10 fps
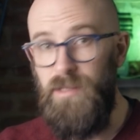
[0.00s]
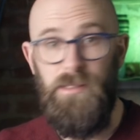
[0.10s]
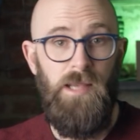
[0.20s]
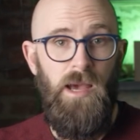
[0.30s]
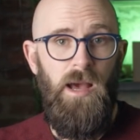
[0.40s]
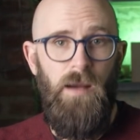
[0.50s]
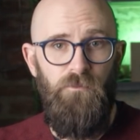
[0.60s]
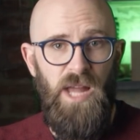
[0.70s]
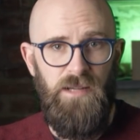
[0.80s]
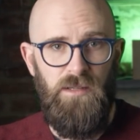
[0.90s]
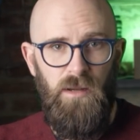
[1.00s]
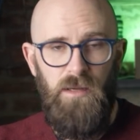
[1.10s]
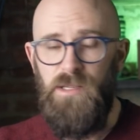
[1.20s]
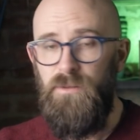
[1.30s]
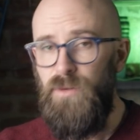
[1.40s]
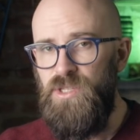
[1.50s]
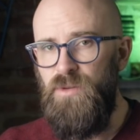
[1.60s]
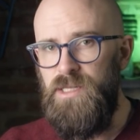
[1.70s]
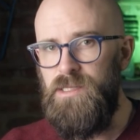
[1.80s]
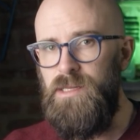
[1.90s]
as a blood clot had
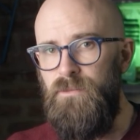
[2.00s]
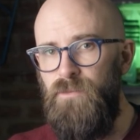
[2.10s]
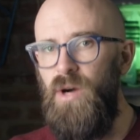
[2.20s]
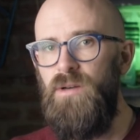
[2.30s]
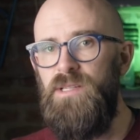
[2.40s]
fortuitously blocked